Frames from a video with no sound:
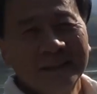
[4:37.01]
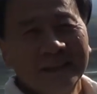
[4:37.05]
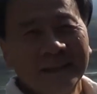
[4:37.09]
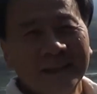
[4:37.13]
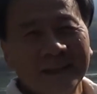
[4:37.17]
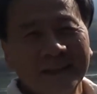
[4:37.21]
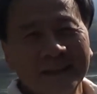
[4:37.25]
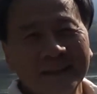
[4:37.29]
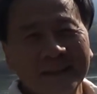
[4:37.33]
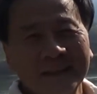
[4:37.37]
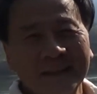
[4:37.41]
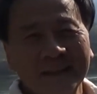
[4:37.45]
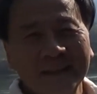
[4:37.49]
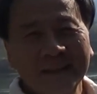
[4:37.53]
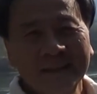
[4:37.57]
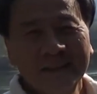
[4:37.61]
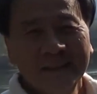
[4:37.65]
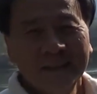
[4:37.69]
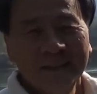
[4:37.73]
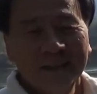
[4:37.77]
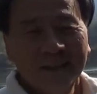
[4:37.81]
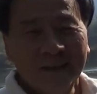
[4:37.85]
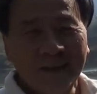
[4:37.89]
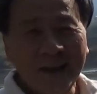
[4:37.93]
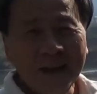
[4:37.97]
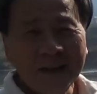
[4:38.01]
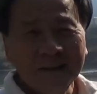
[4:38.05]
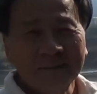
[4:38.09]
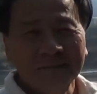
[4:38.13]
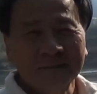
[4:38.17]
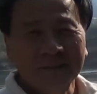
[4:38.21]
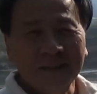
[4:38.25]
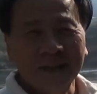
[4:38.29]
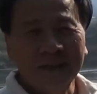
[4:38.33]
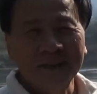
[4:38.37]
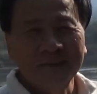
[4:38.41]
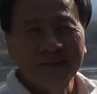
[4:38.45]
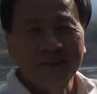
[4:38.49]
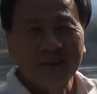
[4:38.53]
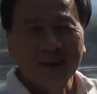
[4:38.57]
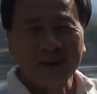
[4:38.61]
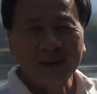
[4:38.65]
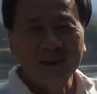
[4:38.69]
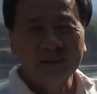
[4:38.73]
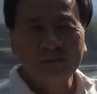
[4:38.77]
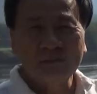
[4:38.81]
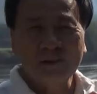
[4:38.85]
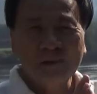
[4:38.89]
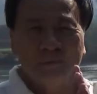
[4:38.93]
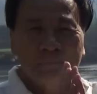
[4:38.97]
And then, all right, then
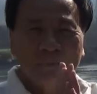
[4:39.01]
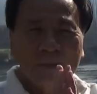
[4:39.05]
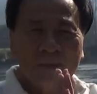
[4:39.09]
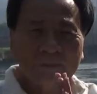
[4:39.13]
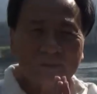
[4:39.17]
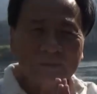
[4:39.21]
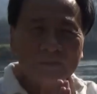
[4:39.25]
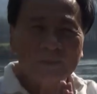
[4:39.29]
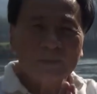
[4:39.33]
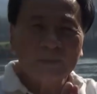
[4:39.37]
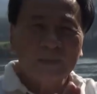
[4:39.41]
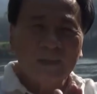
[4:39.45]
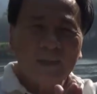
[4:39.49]
thank you very much.